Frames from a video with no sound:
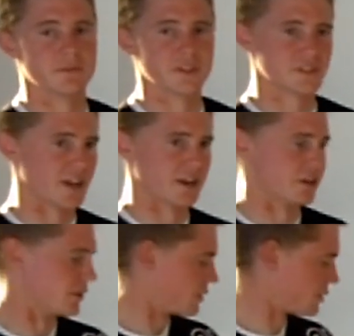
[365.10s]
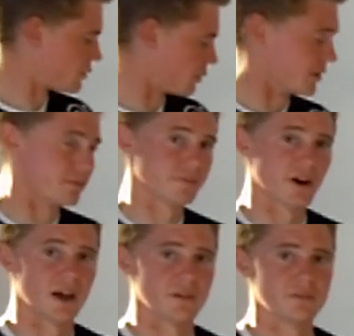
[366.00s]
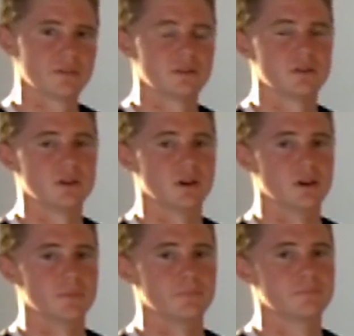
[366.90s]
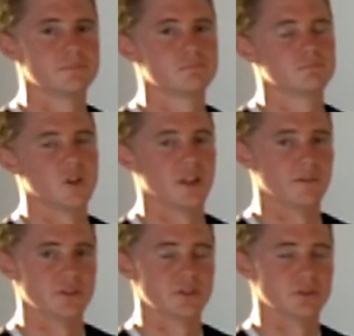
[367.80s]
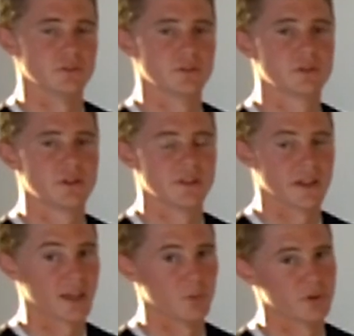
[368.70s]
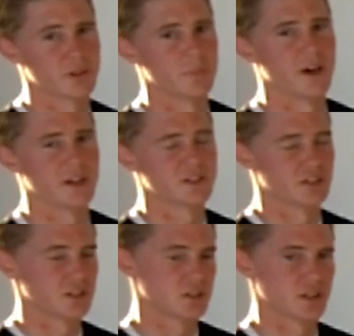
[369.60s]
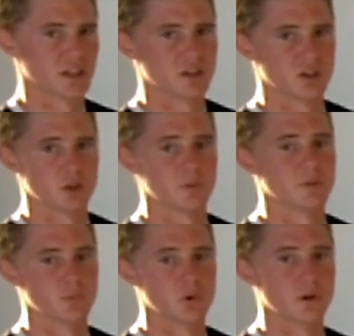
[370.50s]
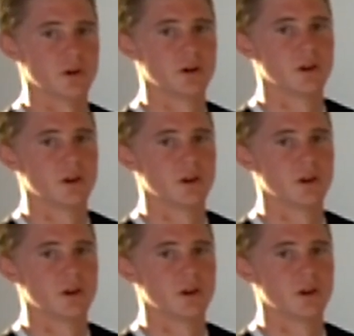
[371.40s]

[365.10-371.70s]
standard 25 11 tooth that came with the bike, just to get a little bit more